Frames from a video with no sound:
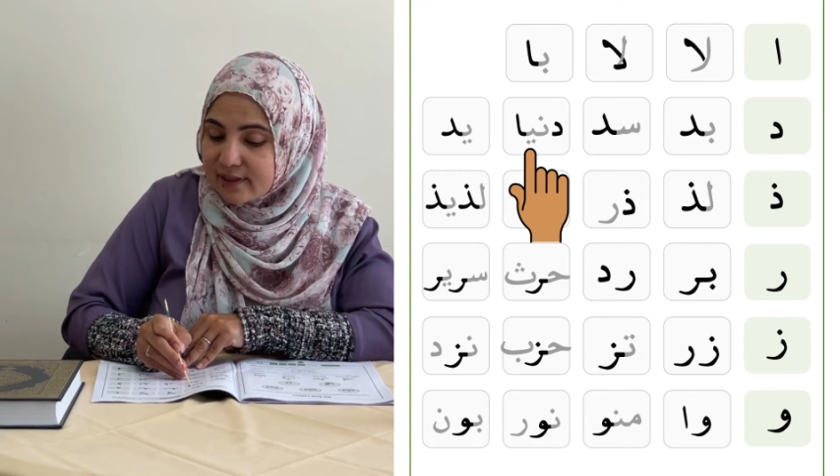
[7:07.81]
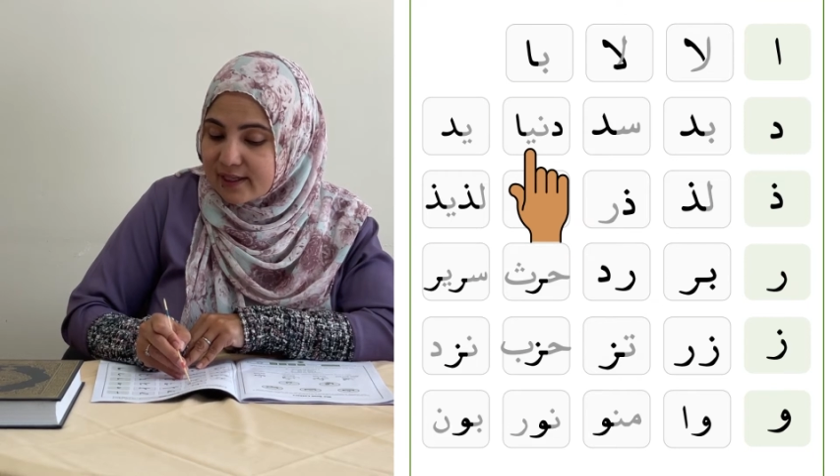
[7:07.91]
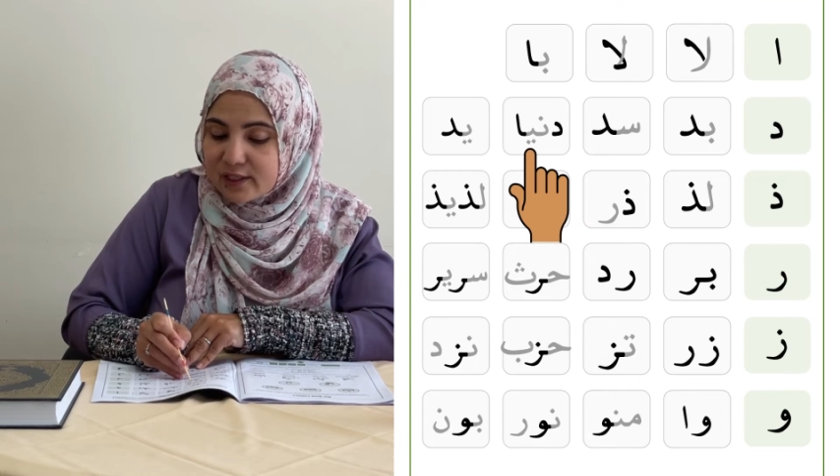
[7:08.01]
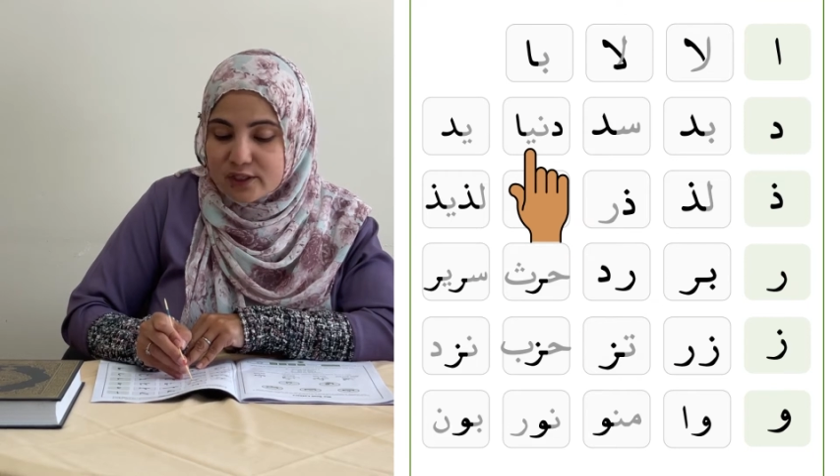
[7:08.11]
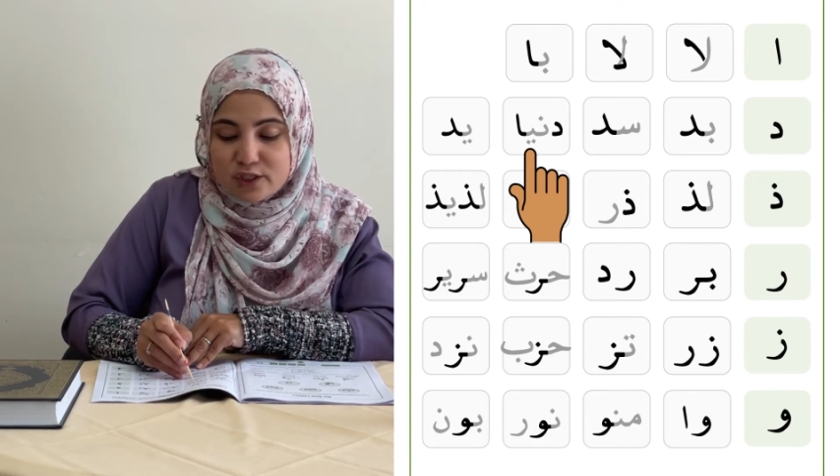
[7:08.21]

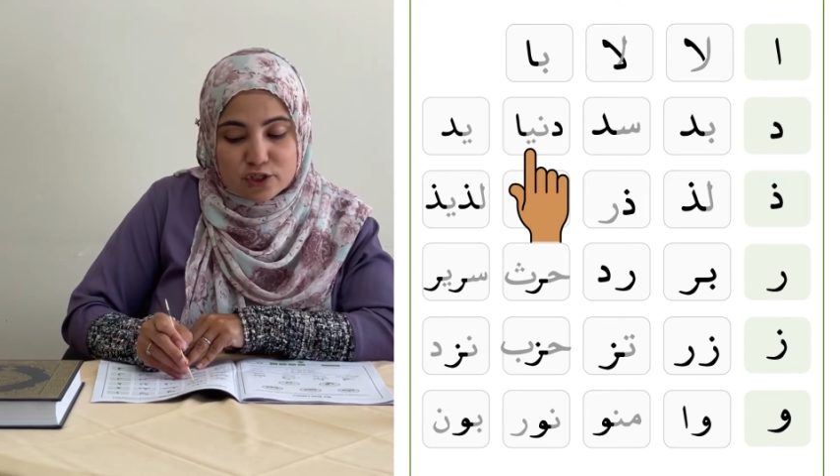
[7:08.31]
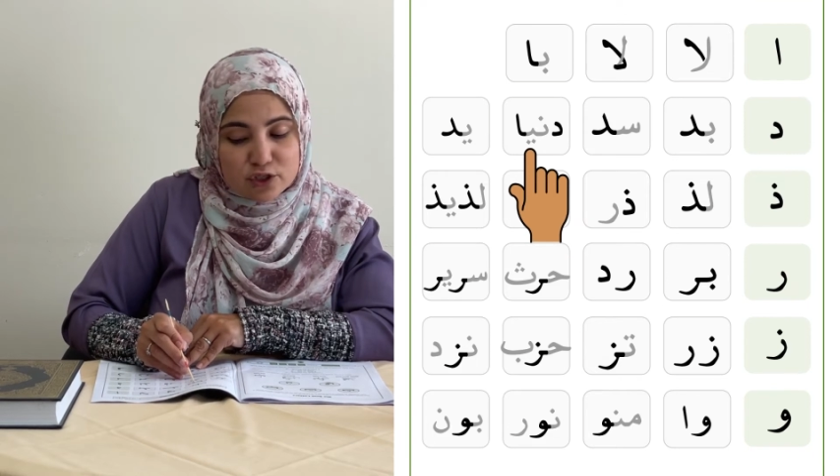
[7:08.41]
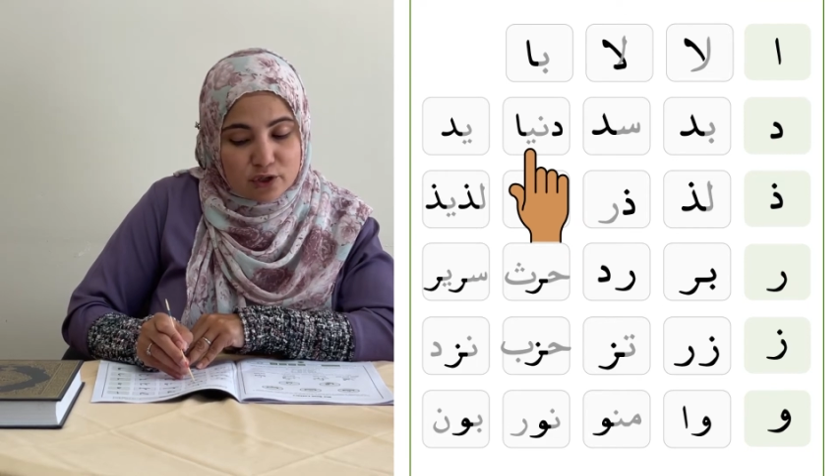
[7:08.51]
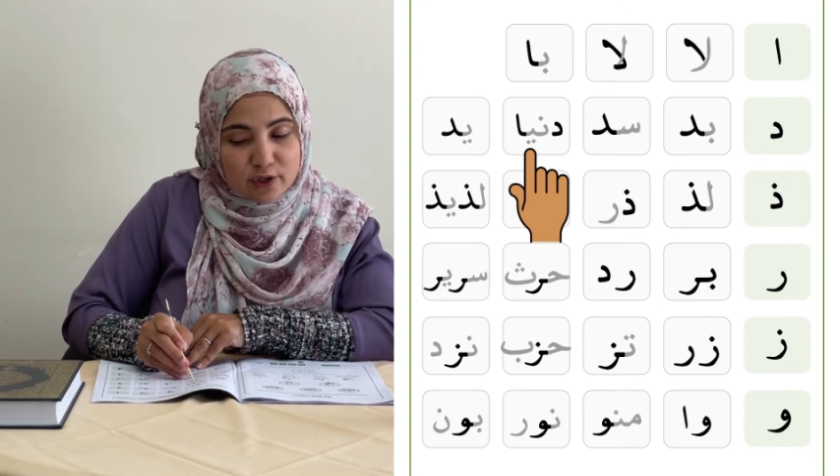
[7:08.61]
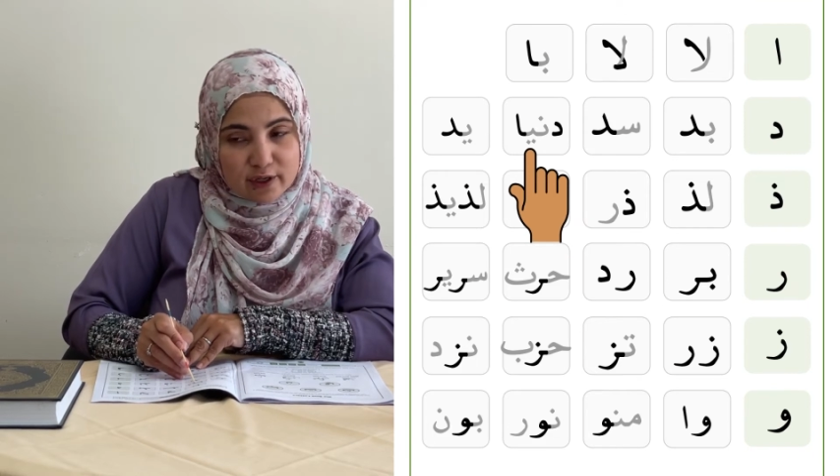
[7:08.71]
can it
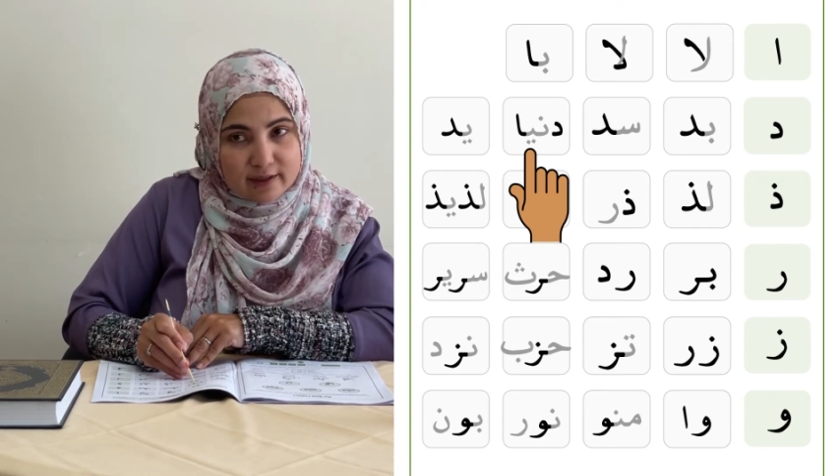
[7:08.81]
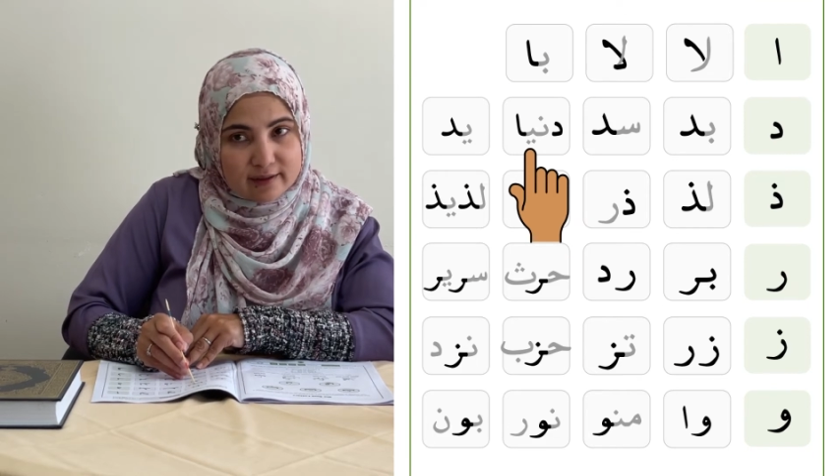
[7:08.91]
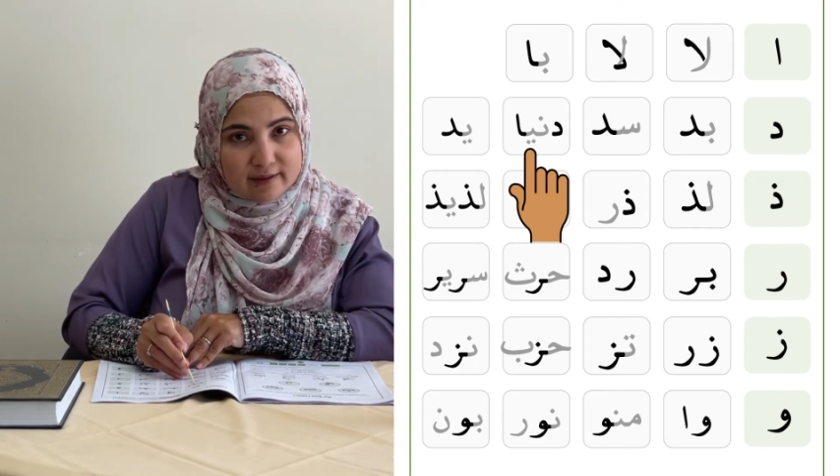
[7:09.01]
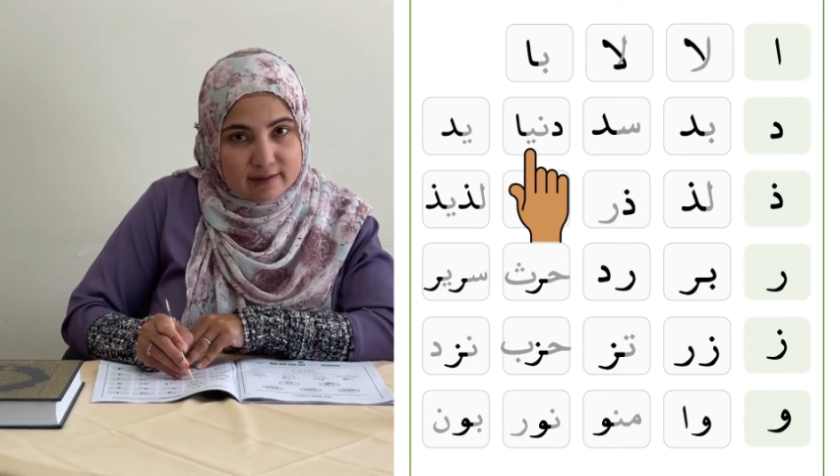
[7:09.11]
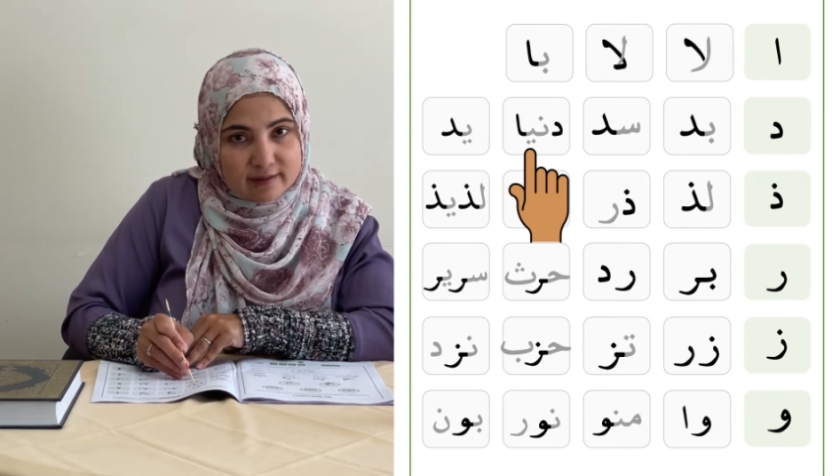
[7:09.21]
join
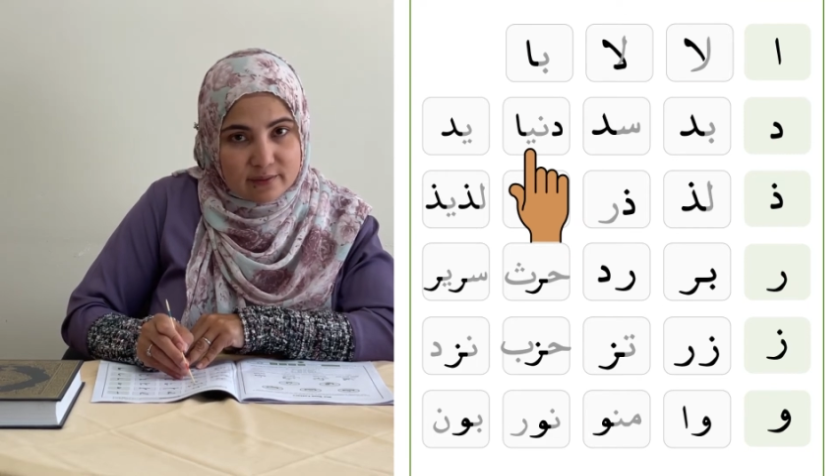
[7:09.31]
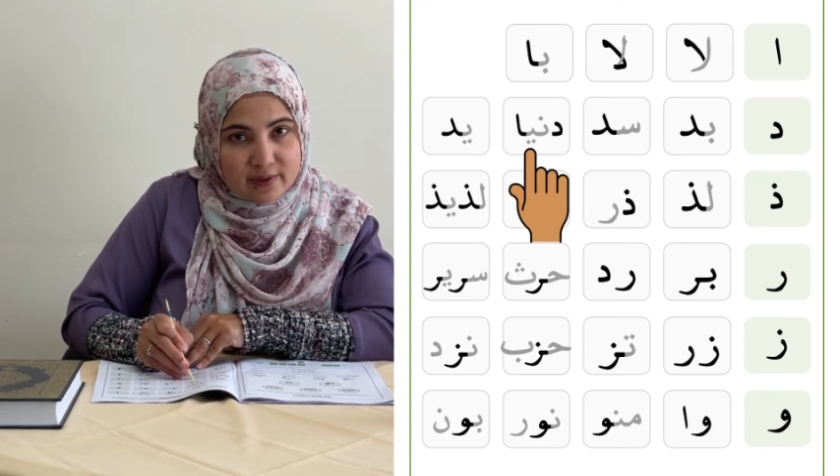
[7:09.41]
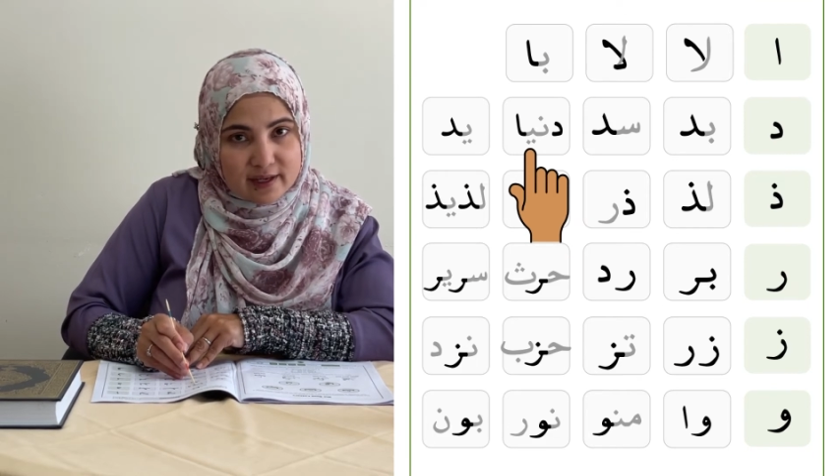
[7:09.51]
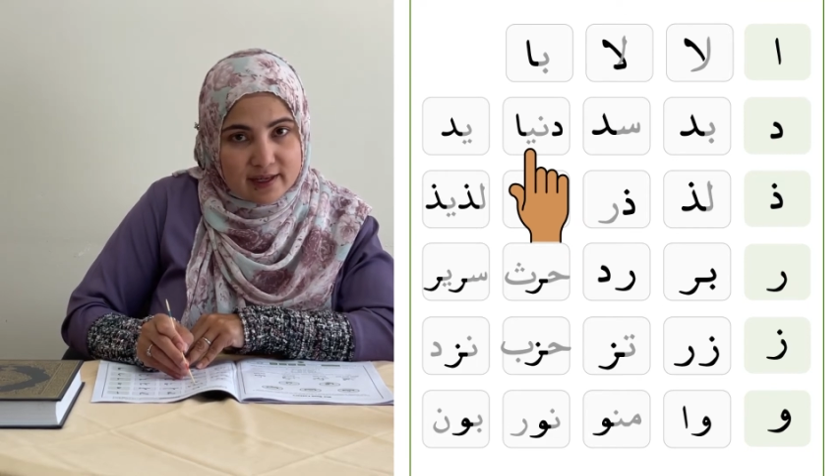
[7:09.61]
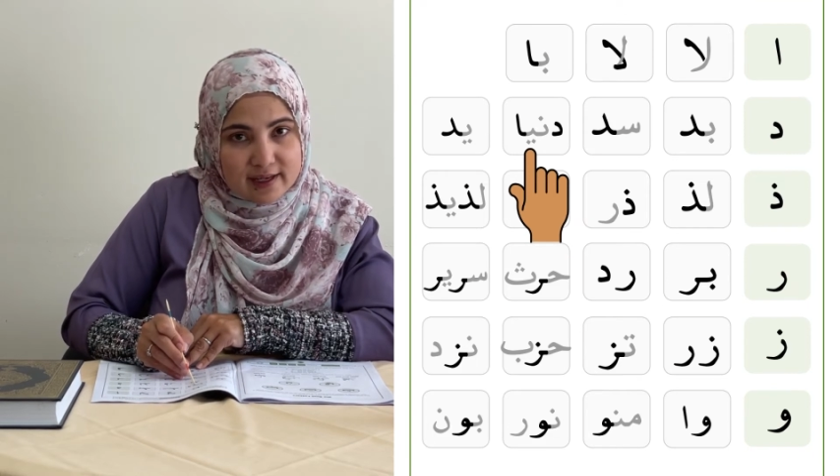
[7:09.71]
with
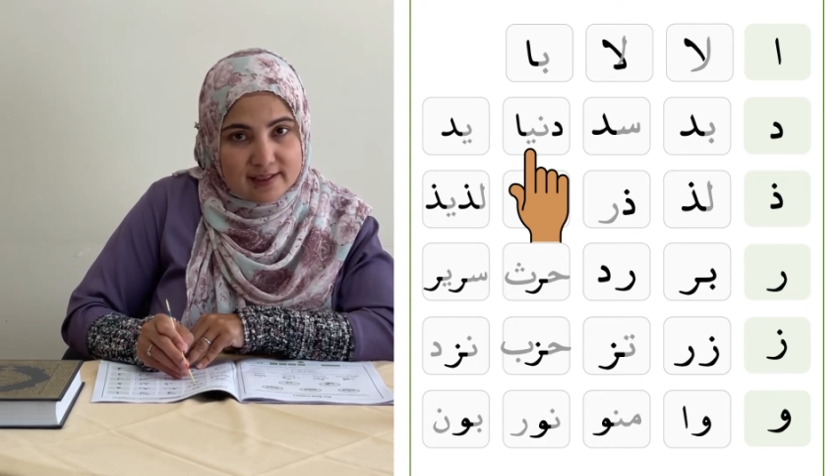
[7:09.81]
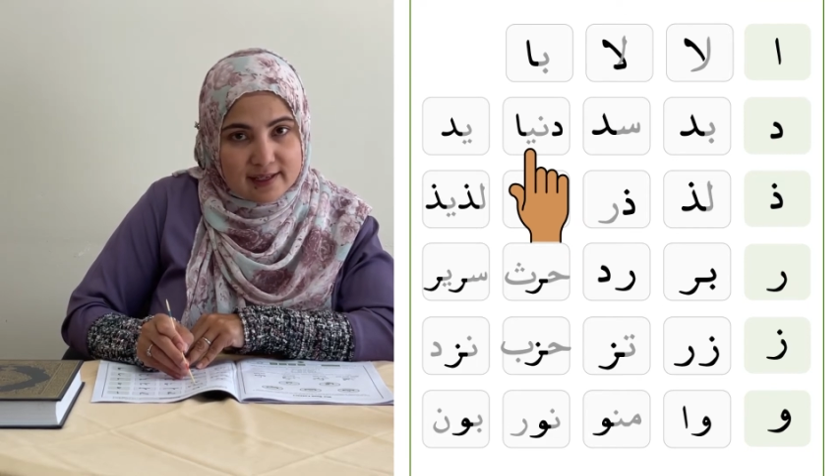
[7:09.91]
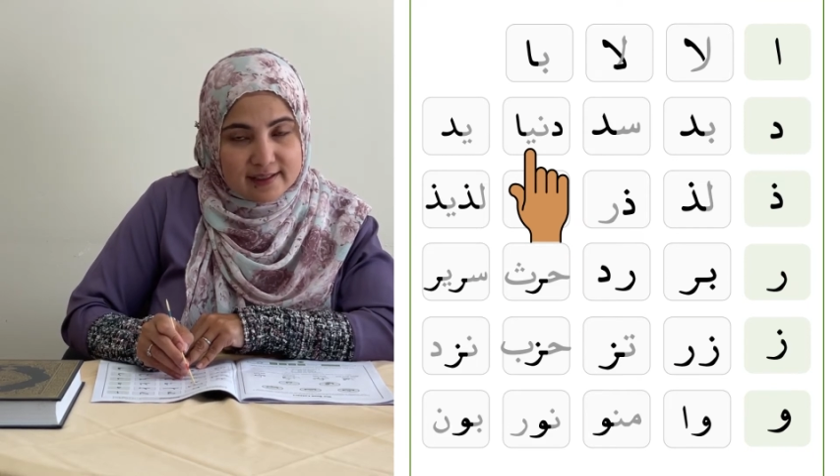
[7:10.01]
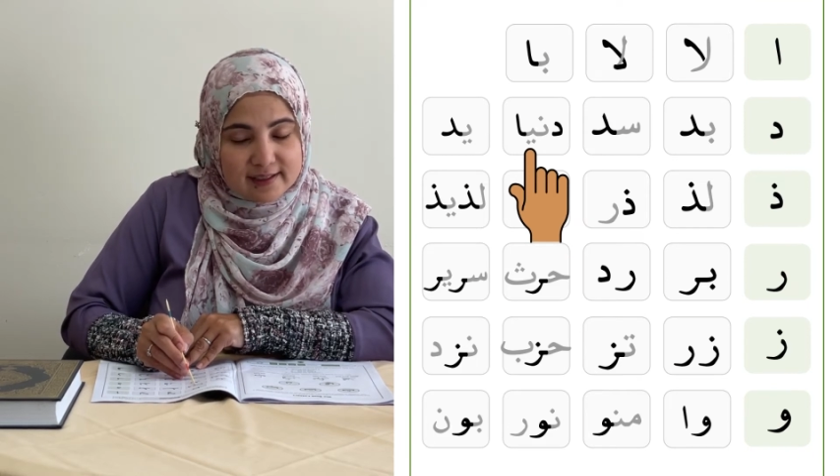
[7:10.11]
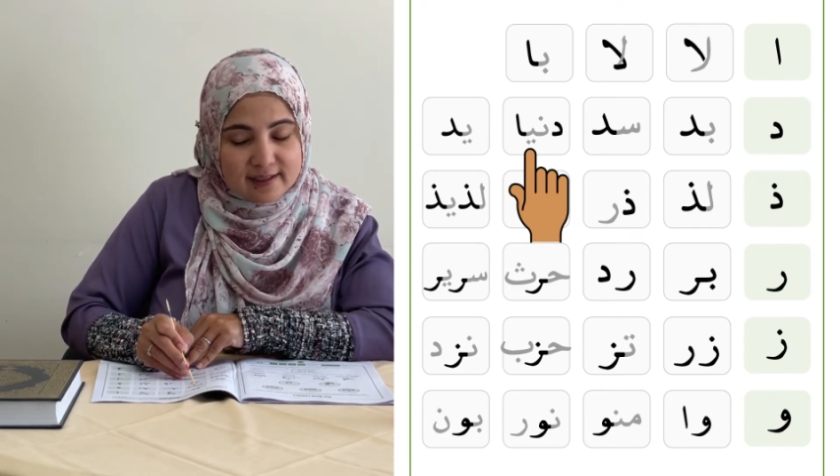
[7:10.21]
the next
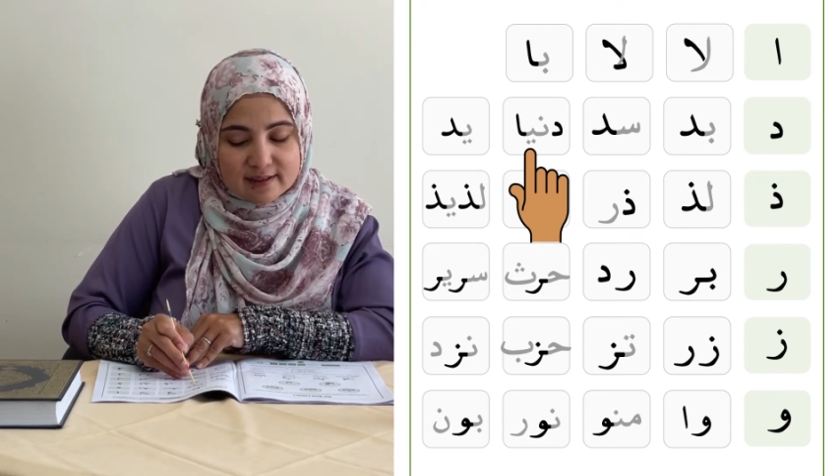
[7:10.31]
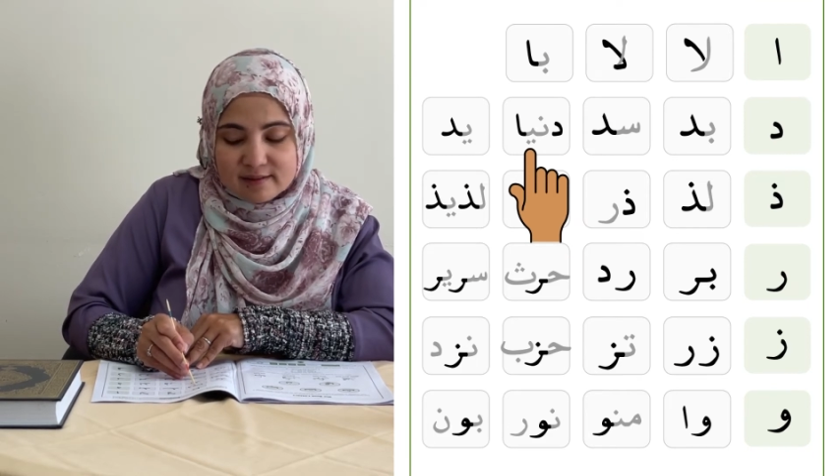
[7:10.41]
letter?